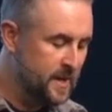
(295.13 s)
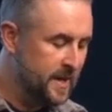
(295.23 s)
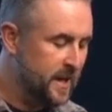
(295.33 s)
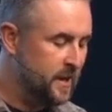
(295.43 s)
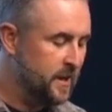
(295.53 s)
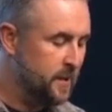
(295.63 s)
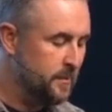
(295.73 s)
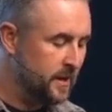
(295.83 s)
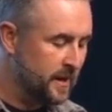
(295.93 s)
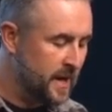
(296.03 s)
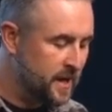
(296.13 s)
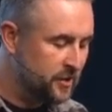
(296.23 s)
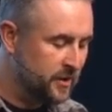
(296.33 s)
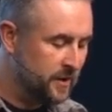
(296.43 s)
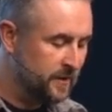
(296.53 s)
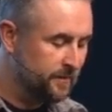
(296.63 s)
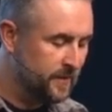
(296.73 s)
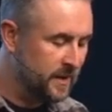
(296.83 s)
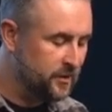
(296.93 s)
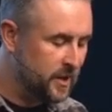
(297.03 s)
In humiliation,
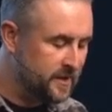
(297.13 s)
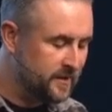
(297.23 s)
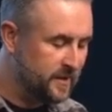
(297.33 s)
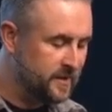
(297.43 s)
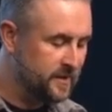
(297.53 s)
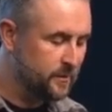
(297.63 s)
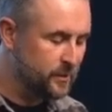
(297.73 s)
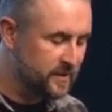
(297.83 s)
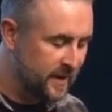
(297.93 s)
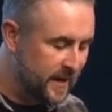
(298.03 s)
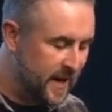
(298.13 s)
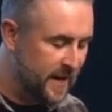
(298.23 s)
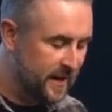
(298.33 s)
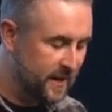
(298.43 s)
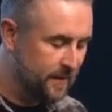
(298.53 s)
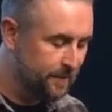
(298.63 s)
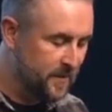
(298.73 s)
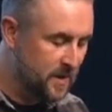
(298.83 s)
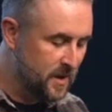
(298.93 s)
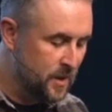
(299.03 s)
injustice was denied him.
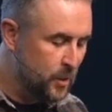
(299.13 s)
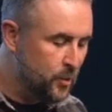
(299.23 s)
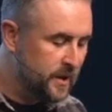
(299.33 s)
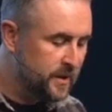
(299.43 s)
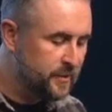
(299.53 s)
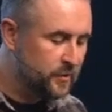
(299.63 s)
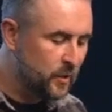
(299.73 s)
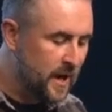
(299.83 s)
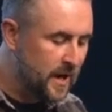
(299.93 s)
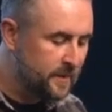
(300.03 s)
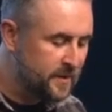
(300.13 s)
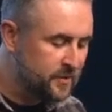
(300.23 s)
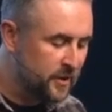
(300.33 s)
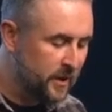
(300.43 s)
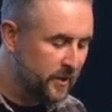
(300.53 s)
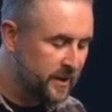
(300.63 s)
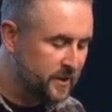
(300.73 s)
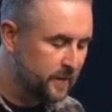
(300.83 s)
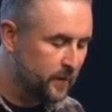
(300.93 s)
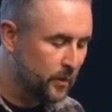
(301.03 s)
Who can describe his
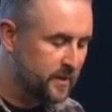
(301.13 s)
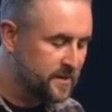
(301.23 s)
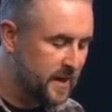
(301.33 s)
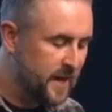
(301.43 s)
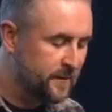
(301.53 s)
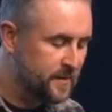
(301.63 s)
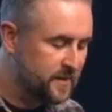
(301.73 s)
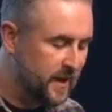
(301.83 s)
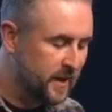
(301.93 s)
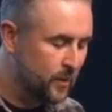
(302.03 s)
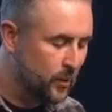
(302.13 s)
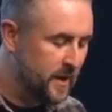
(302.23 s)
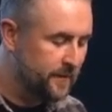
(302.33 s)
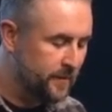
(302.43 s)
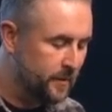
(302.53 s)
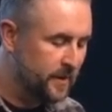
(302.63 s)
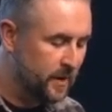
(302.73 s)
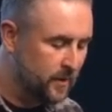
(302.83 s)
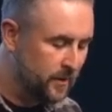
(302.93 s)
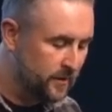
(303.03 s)
generation, for his life is taken away from
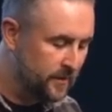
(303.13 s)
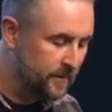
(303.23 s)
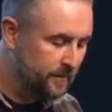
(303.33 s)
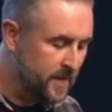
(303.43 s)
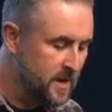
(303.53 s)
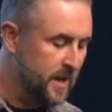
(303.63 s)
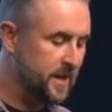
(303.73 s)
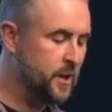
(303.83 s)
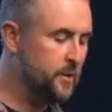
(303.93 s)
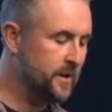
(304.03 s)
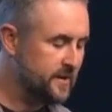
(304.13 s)
the earth? And the eunuch